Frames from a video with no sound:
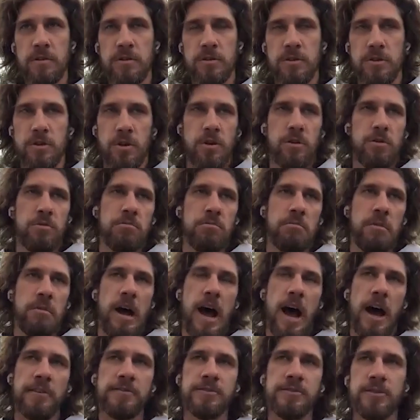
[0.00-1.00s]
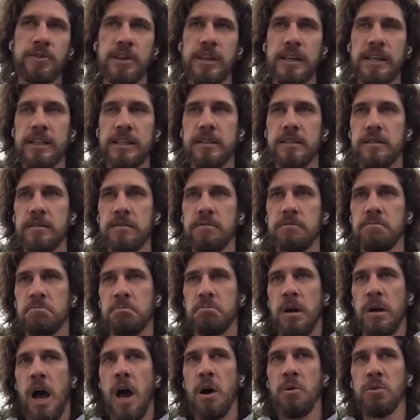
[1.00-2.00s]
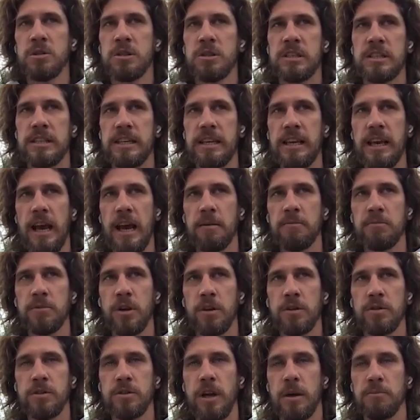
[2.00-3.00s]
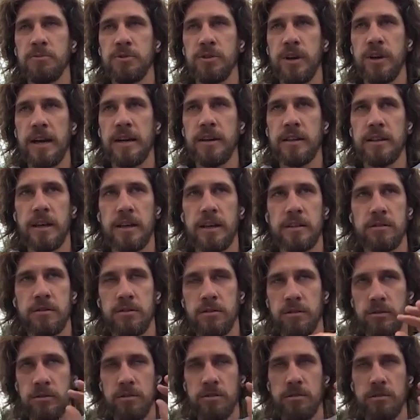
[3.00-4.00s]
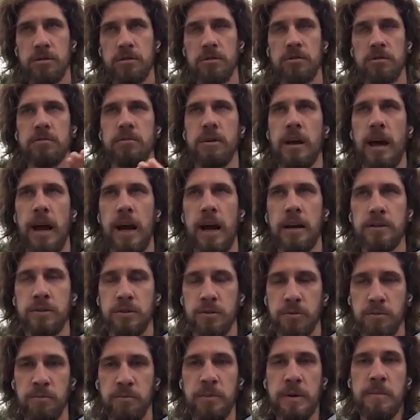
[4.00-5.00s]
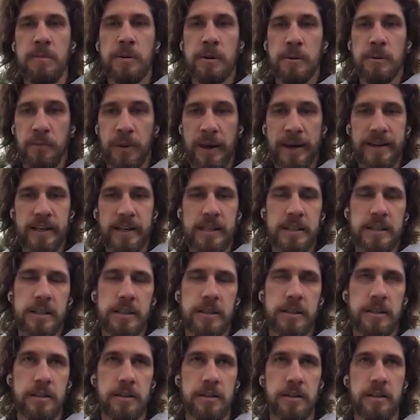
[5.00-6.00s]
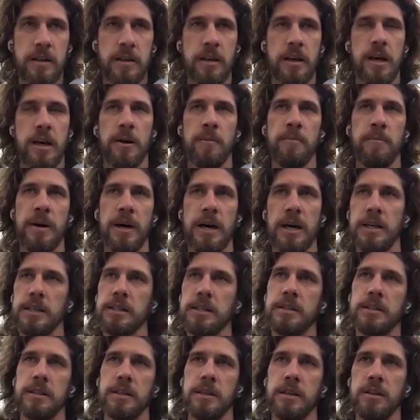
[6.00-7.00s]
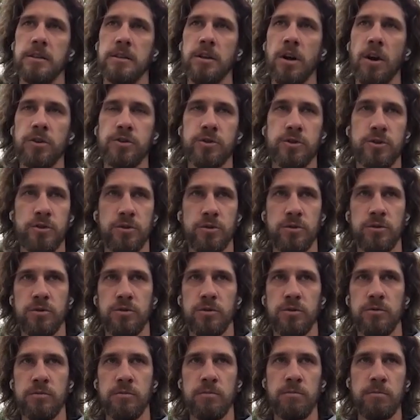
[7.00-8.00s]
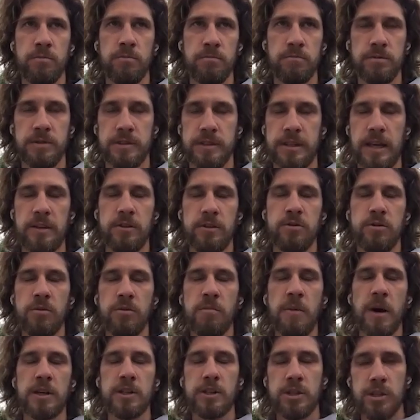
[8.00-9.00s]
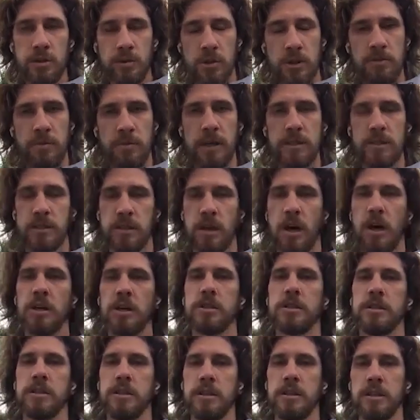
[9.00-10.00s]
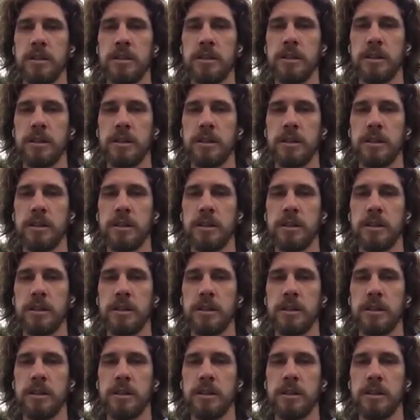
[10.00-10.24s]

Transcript: so after it, I will see. I'm trying like to be prepared, but not to stay too much in my thoughts